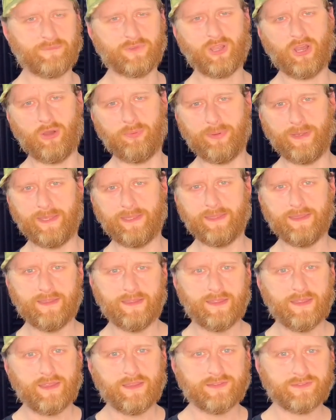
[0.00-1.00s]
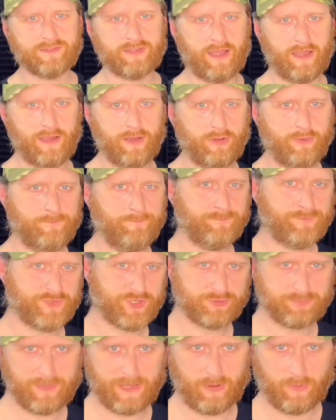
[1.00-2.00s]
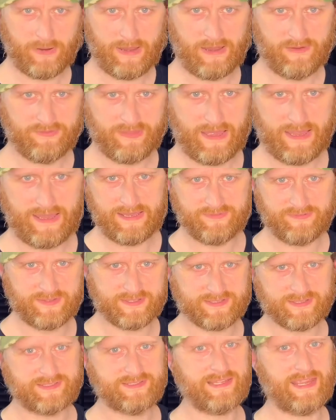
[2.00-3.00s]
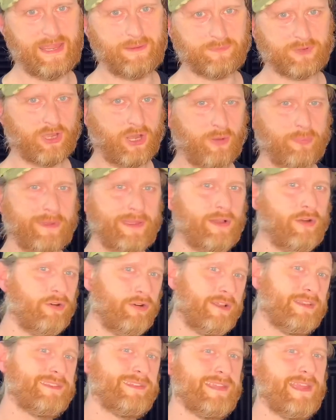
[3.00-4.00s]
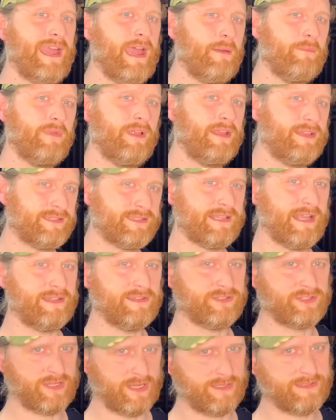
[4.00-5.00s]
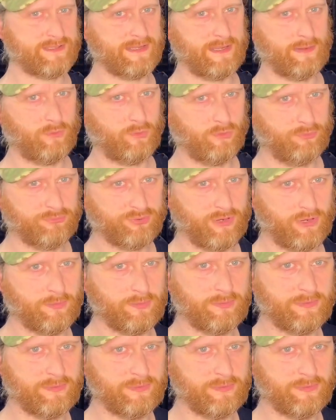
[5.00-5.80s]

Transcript: copy. So just be aware of that. it's a TM copy or a TM, it stands a chance it will probably